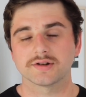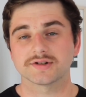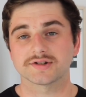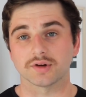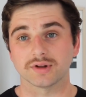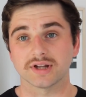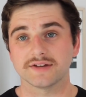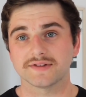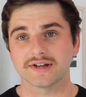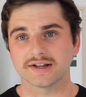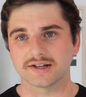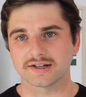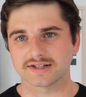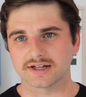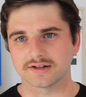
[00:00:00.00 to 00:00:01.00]
So I'll leave that
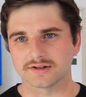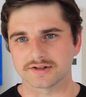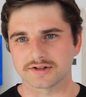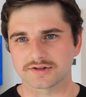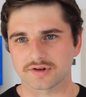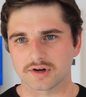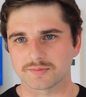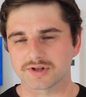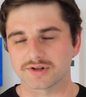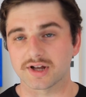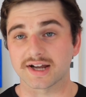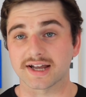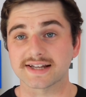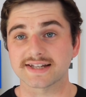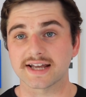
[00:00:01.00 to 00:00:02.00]
link down in the description,
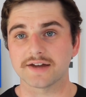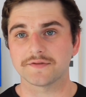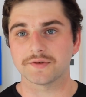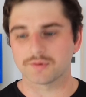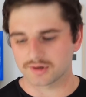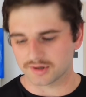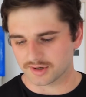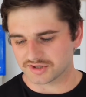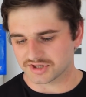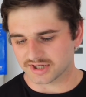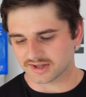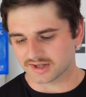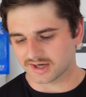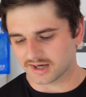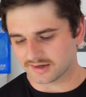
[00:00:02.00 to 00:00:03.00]
like I say, if you want to go
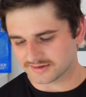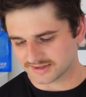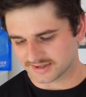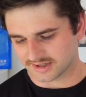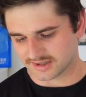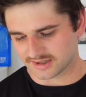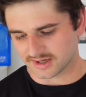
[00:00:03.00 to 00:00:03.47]
check that out,